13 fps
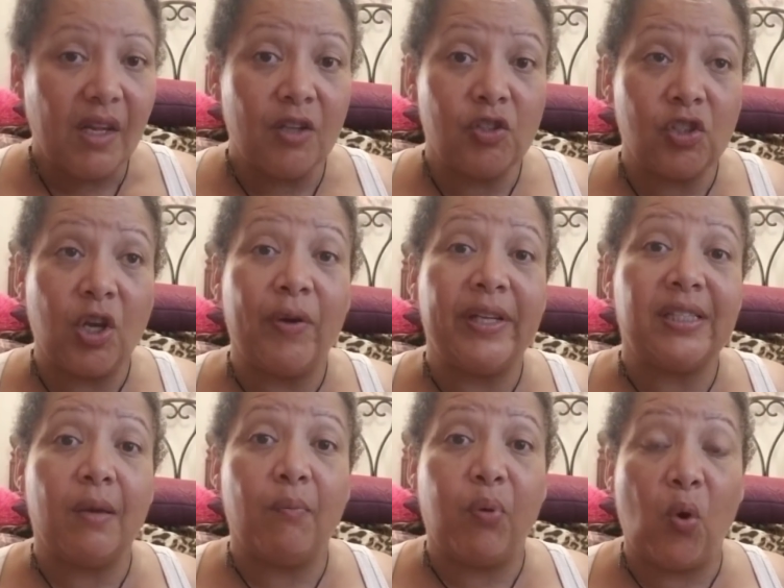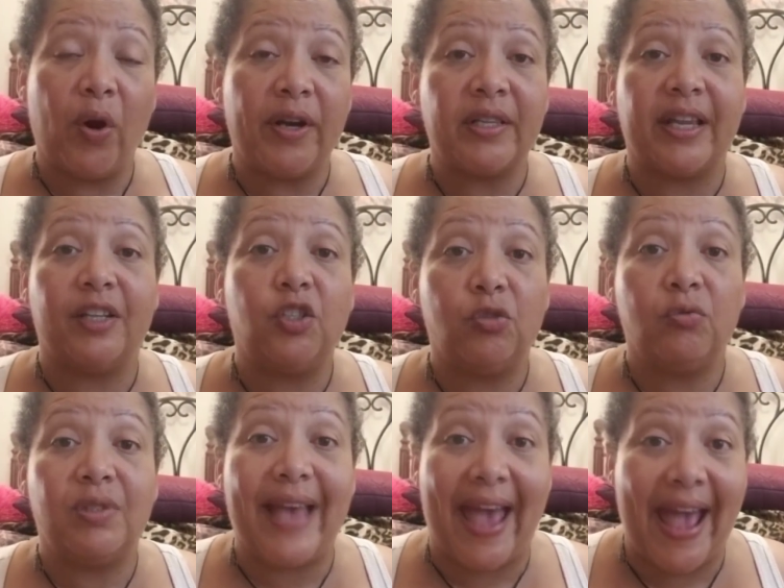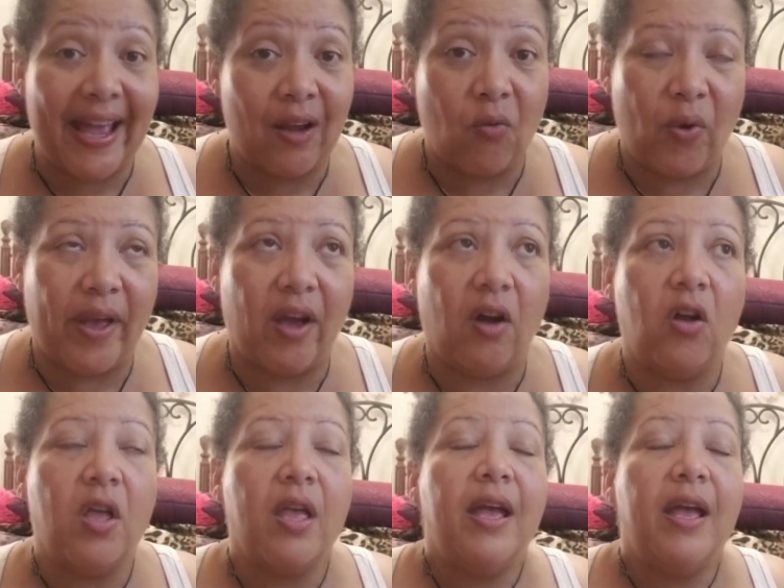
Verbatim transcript: So it's important that you tag well.